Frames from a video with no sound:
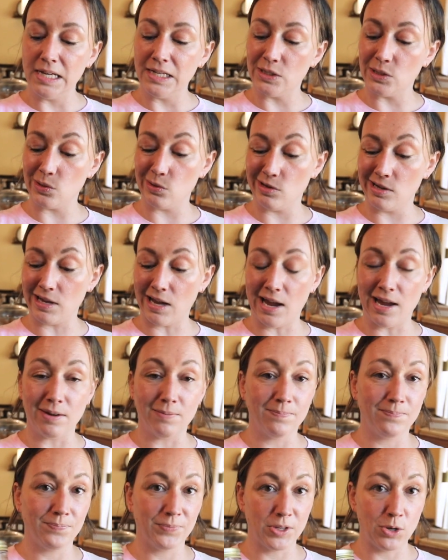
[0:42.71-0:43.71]
So again,
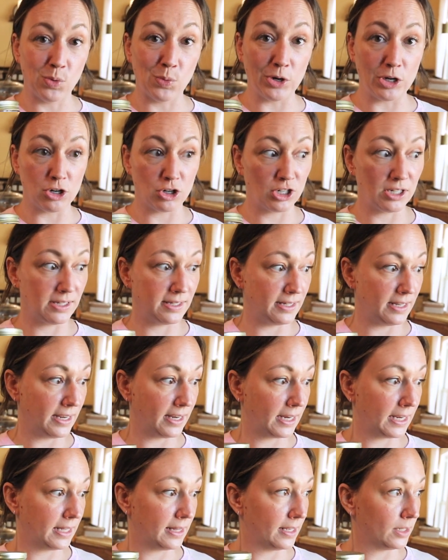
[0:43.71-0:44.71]
when you're
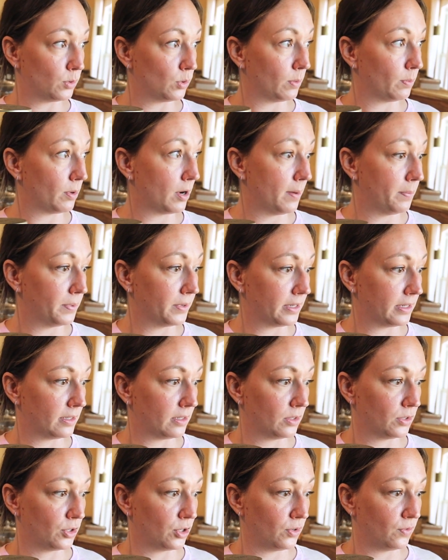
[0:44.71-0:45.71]
sick, that's what propolis
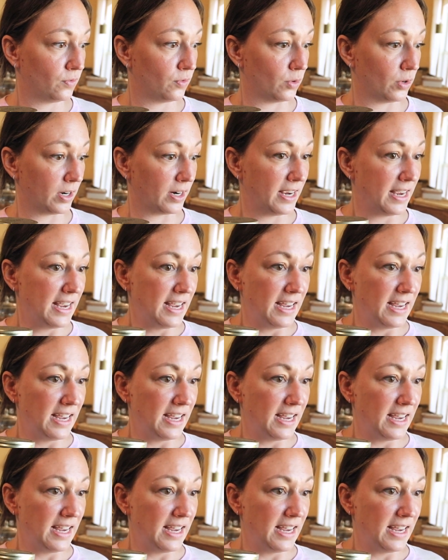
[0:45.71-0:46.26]
is good for.